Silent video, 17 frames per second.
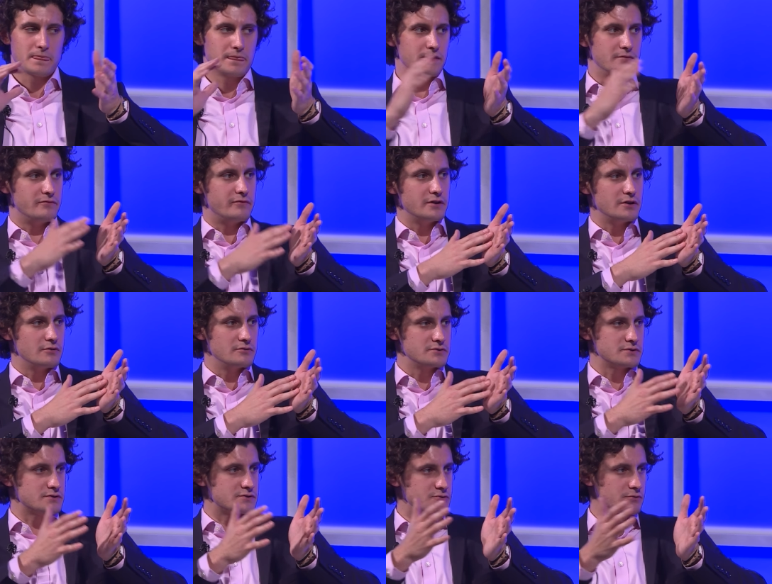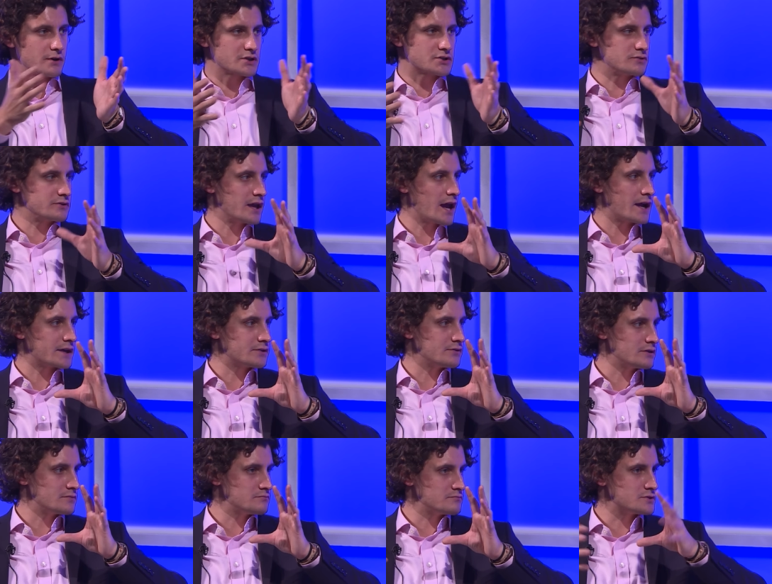the video is directionally
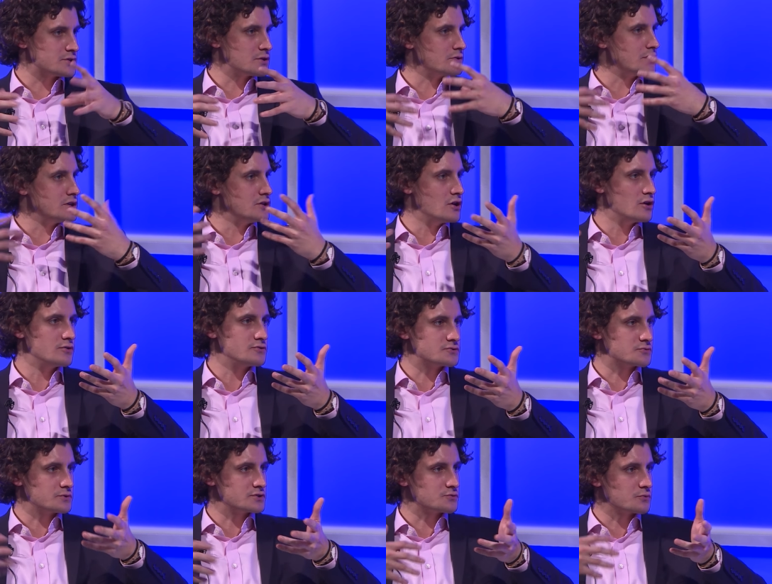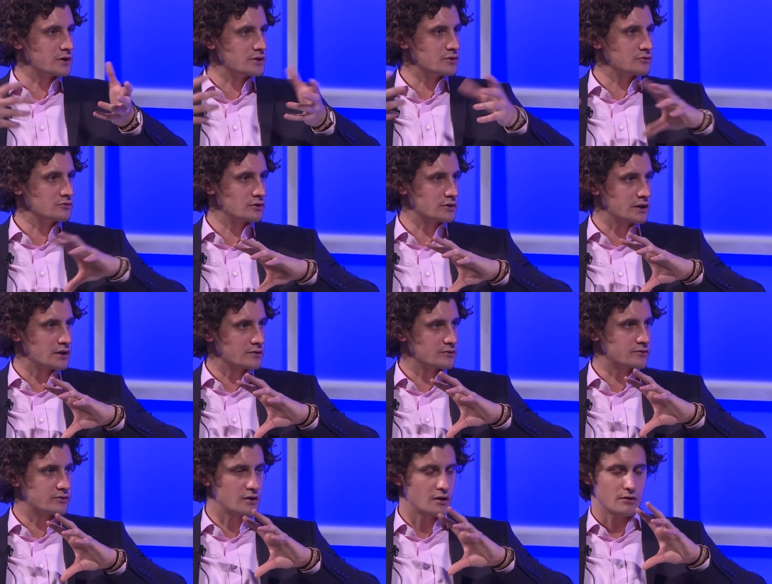accurate, so it knows which way you're looking.
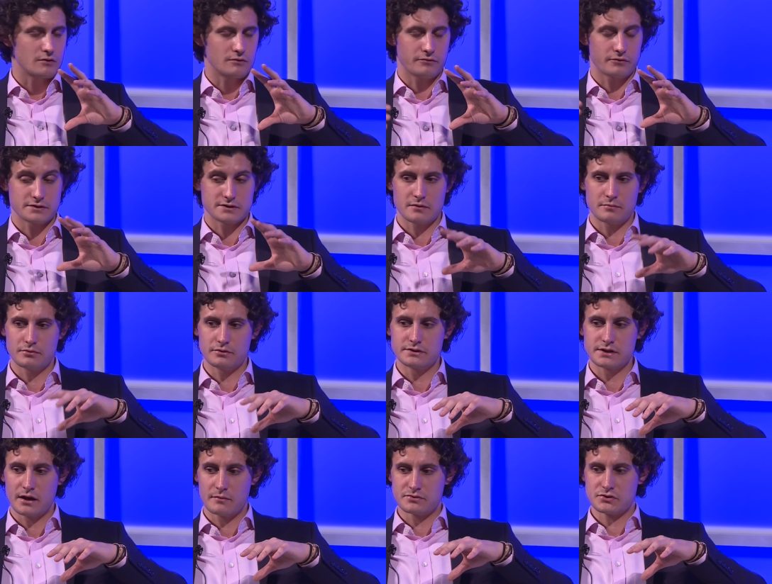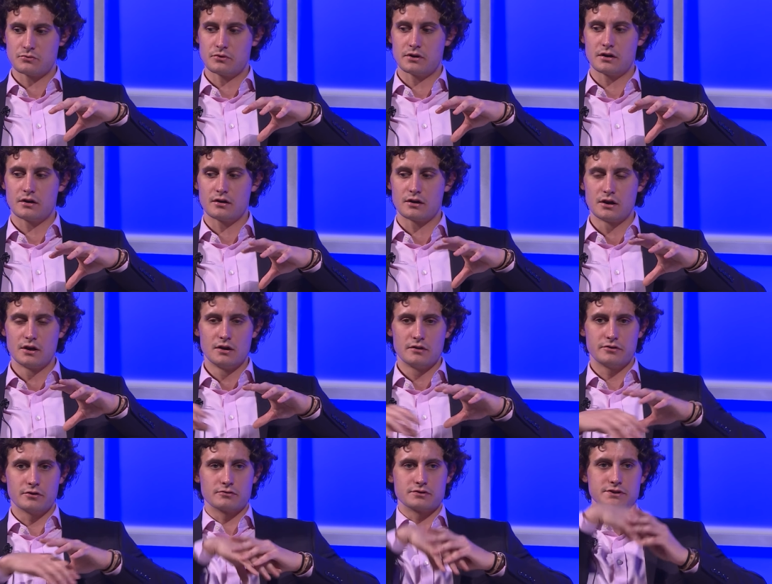So, for example, in Times Square,
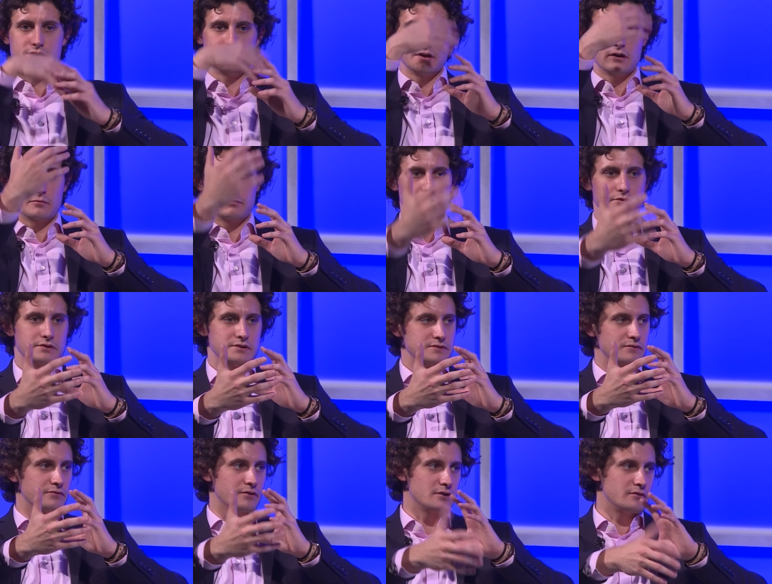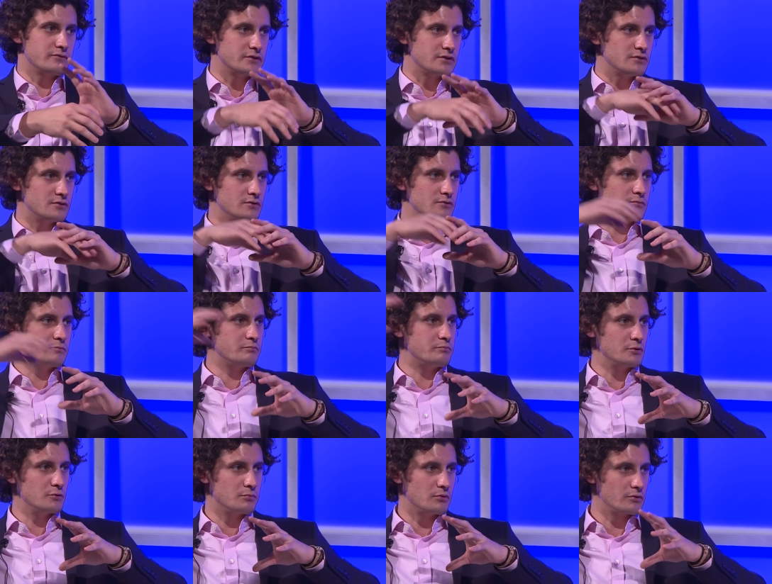the Ernst & Young building is in front of you,
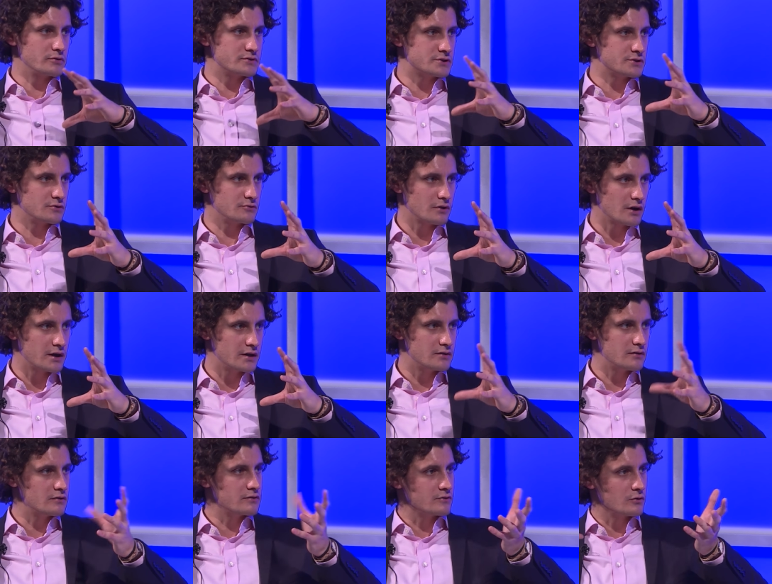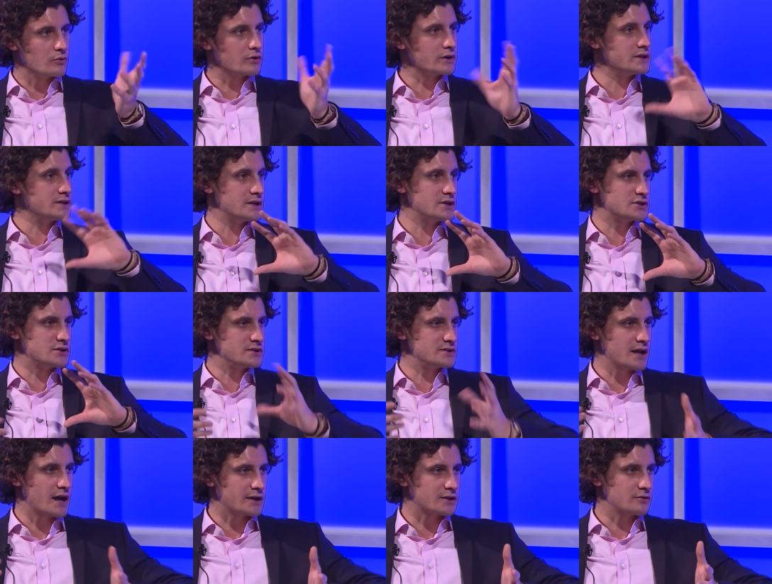billboard to your right. The orientation is
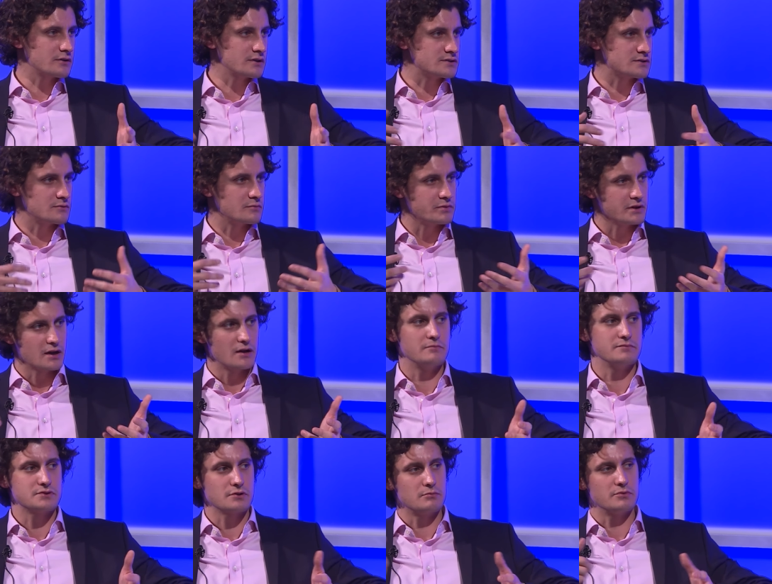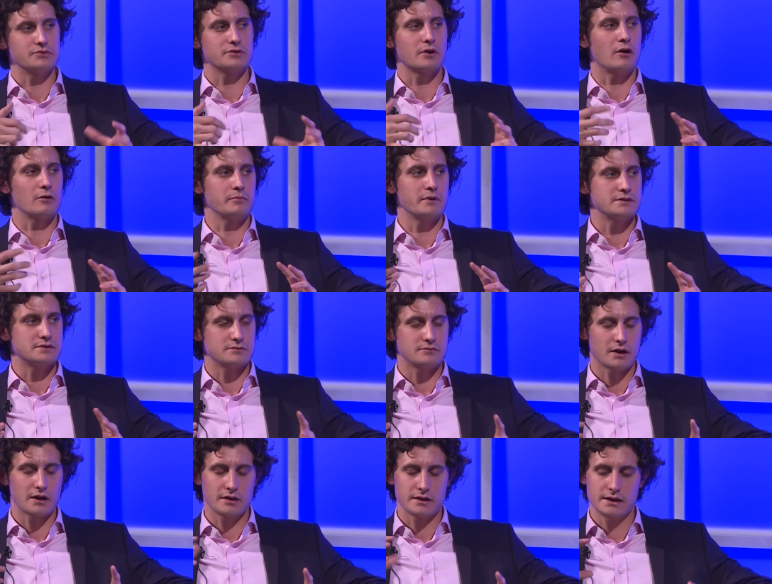accurate, so it becomes almost augmented
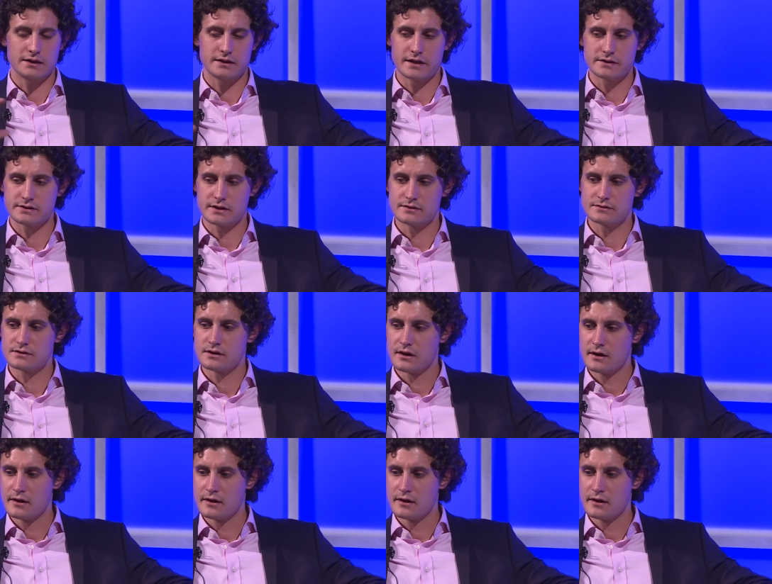reality in that sense.